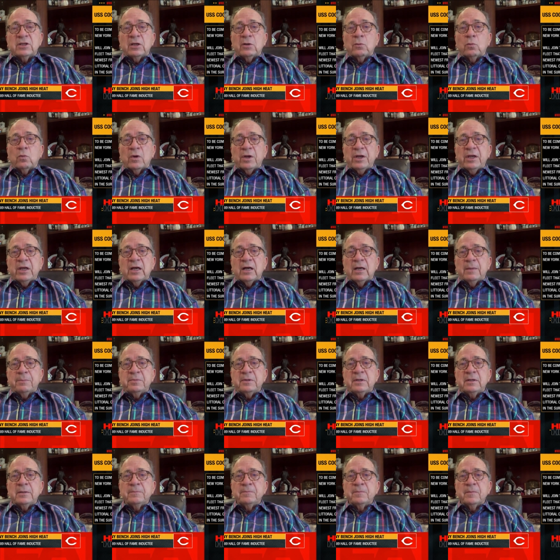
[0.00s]
He re
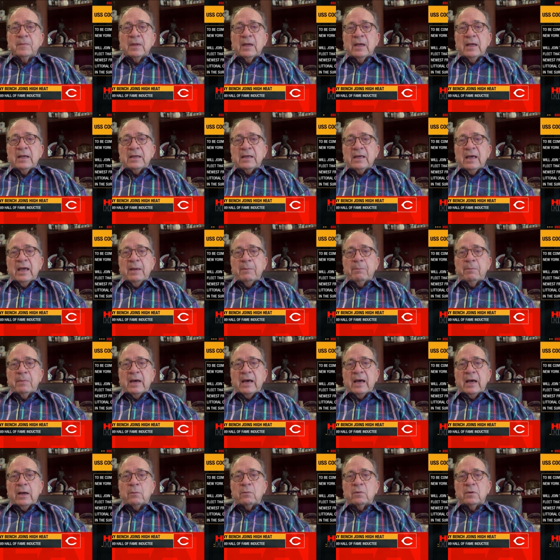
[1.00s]
upped. He came
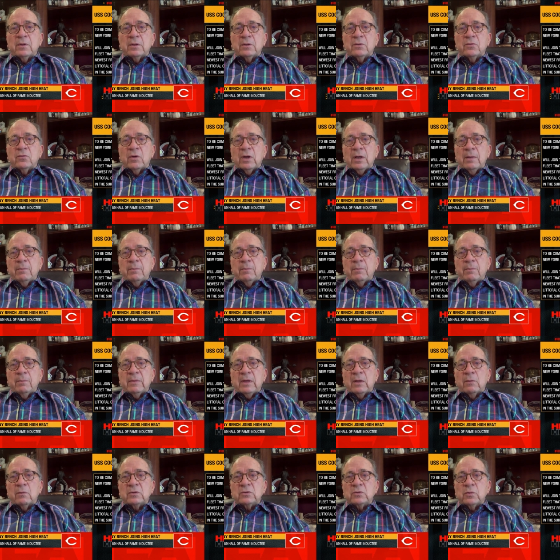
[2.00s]
back with a dream
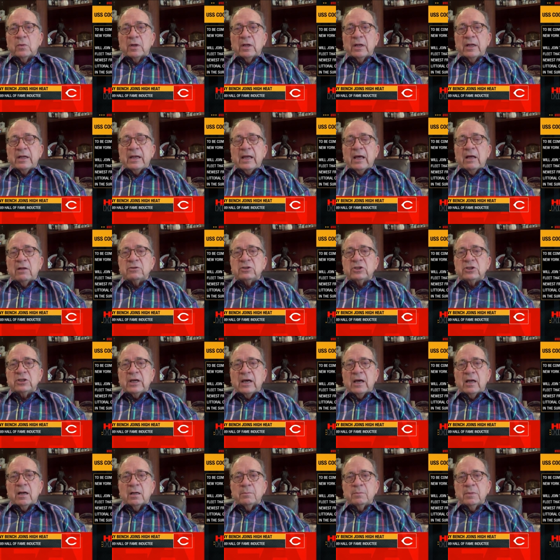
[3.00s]
that was really now
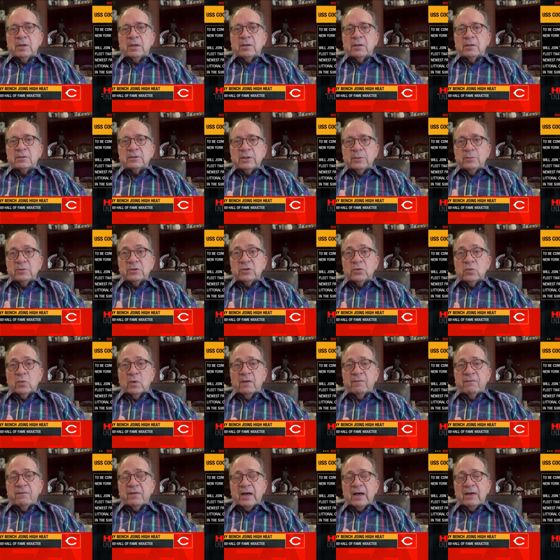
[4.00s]
shattered because he was
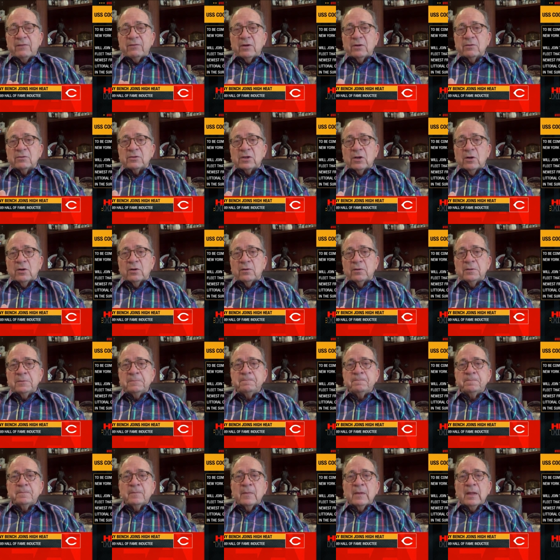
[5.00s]
25 years old
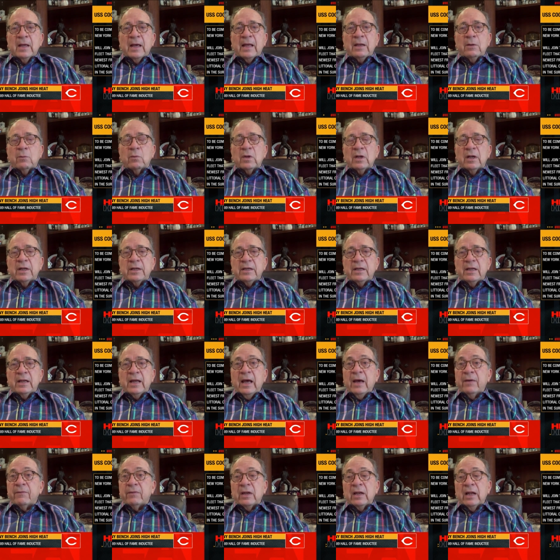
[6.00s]
and he really did
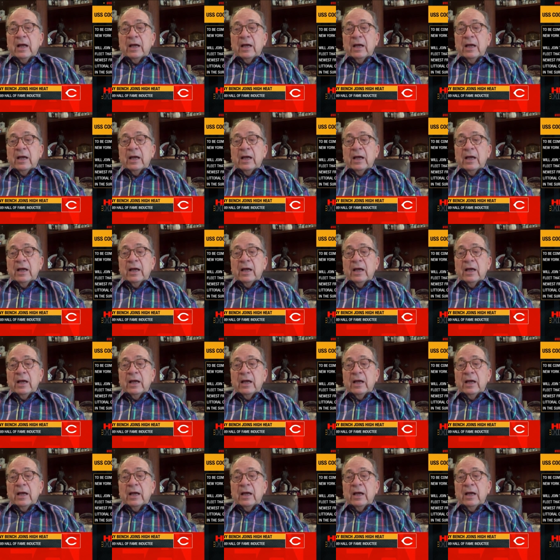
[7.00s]
happen.